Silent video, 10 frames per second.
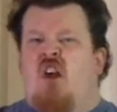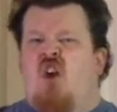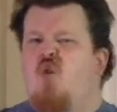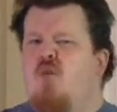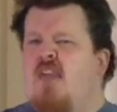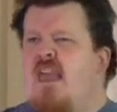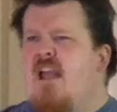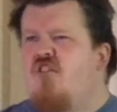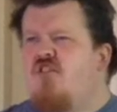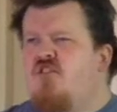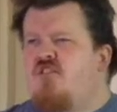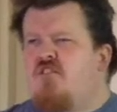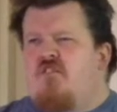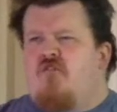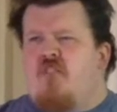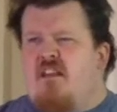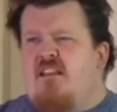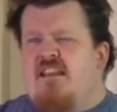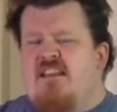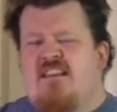who cares,
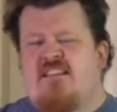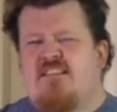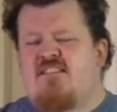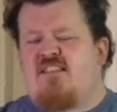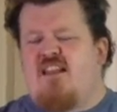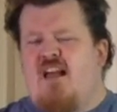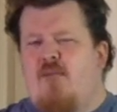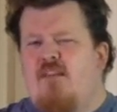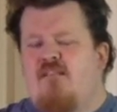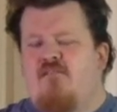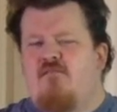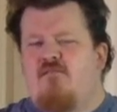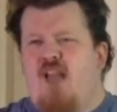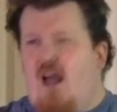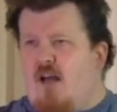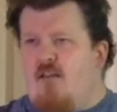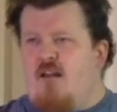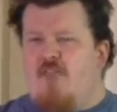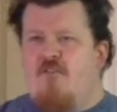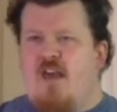really? Because,
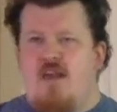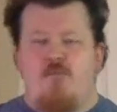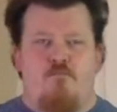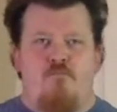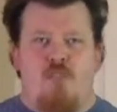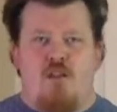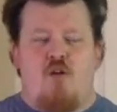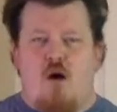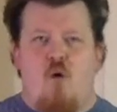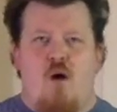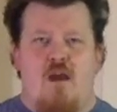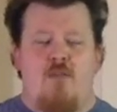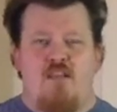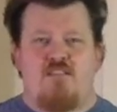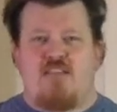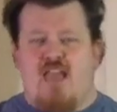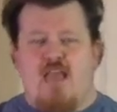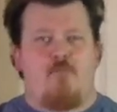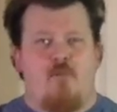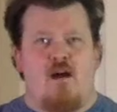I've had, Hawaiian pizza,
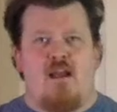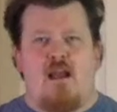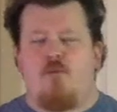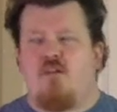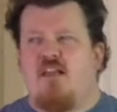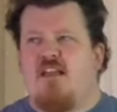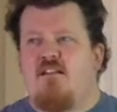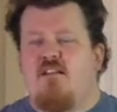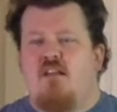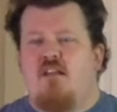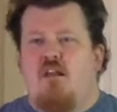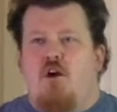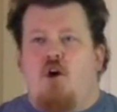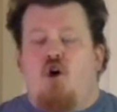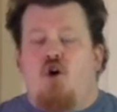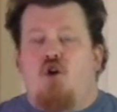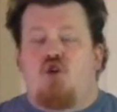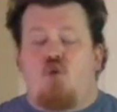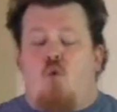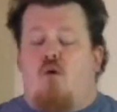ham and pineapple, and
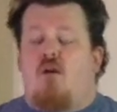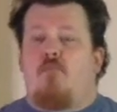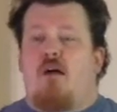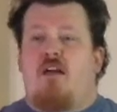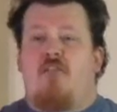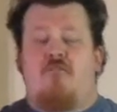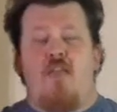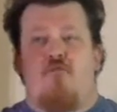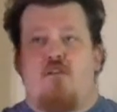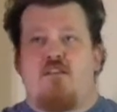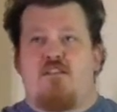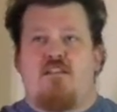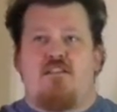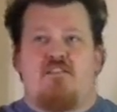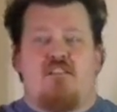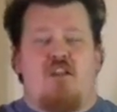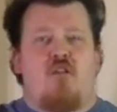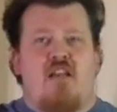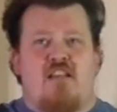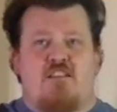sure, my favorite is,
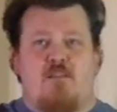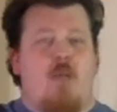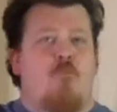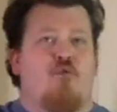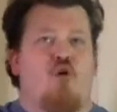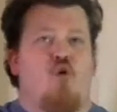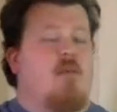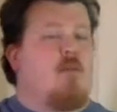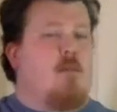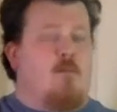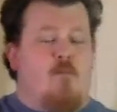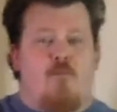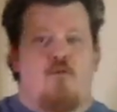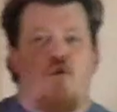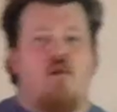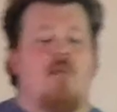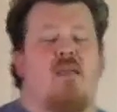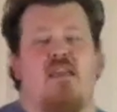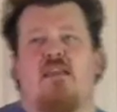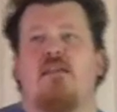classic pepperoni, maybe pepperoni and
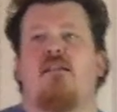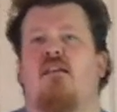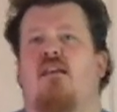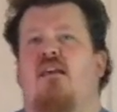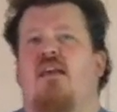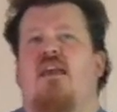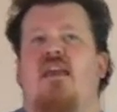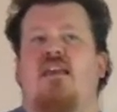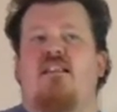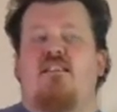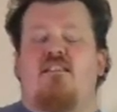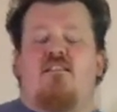bacon, and